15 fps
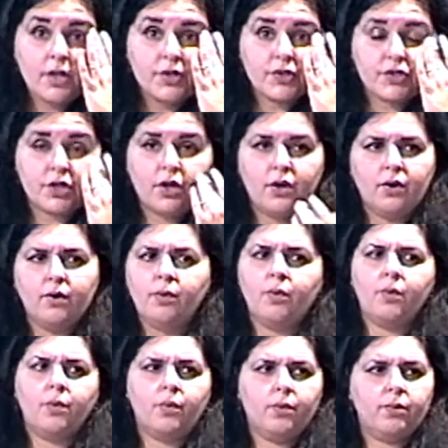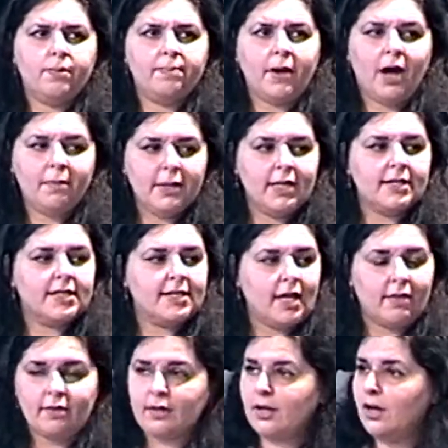So Baba had
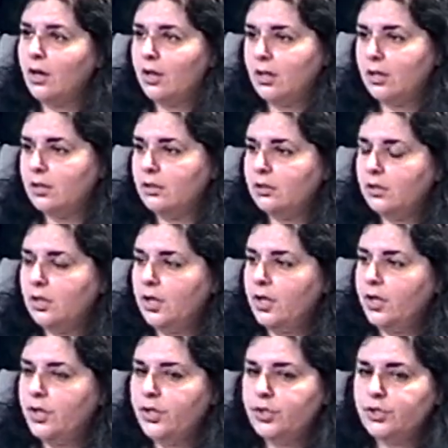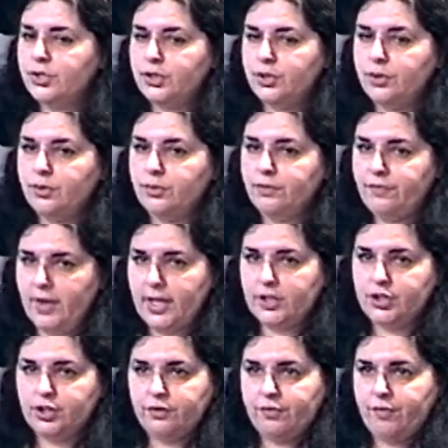sent the car to
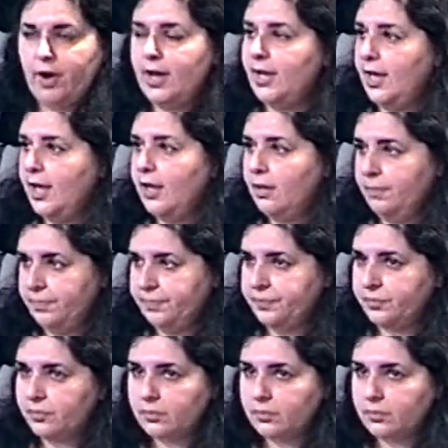fetch Franey